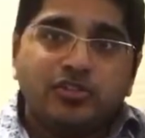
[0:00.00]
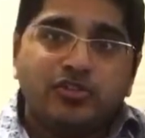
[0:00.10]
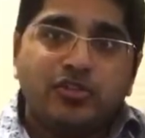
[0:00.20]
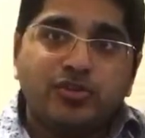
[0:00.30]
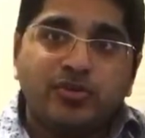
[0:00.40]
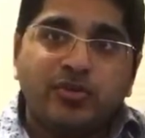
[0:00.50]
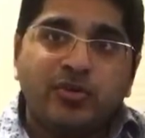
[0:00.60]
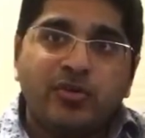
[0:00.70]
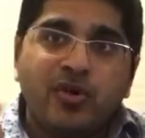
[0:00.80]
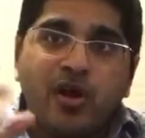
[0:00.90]

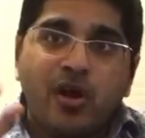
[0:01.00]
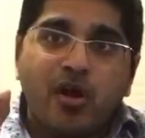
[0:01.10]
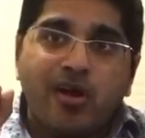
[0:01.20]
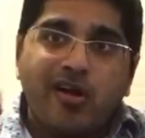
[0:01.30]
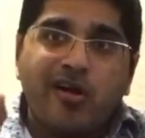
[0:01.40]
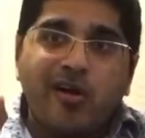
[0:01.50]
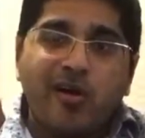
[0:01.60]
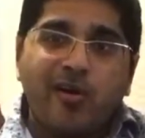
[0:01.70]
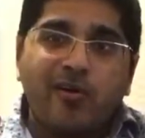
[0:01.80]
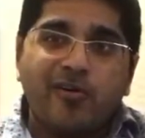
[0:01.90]

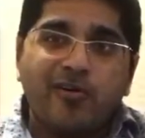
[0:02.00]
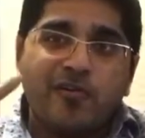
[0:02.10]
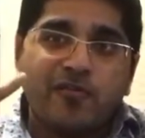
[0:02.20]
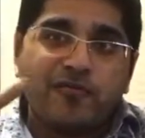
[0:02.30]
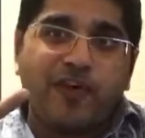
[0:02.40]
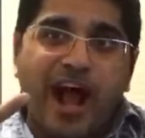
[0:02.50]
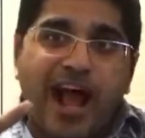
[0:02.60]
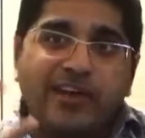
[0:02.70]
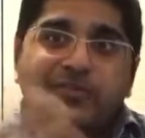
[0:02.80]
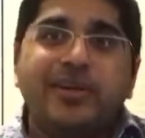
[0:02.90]
205,